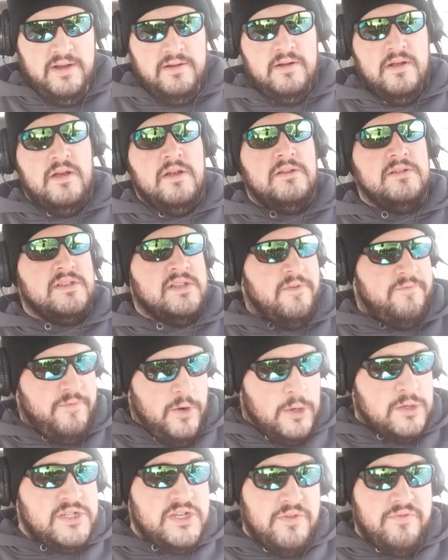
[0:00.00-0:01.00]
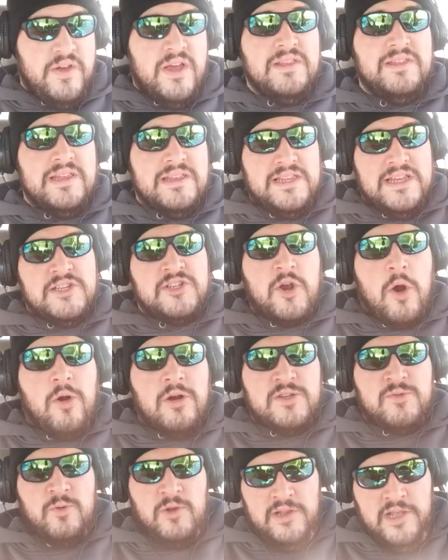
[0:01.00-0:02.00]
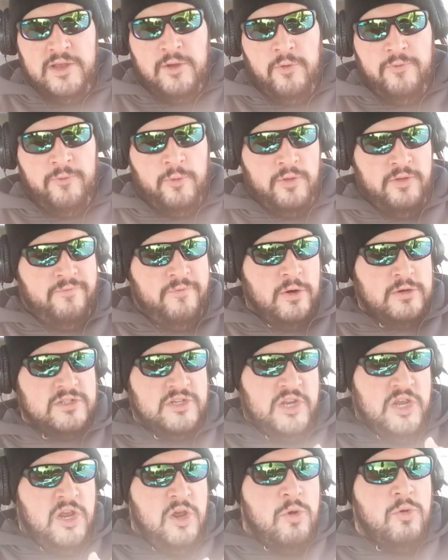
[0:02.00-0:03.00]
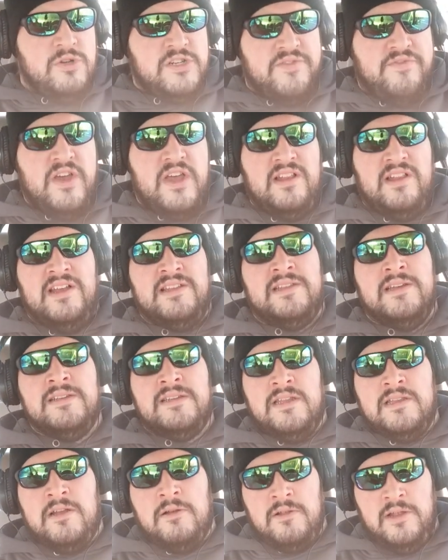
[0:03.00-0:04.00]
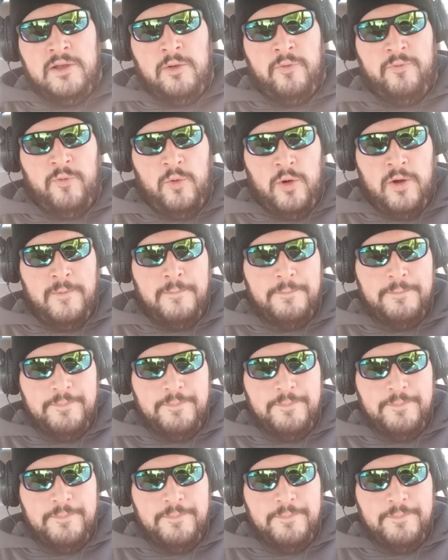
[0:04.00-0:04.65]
It was the first event that these cards were legal for. The first huge event like this that they're legal for.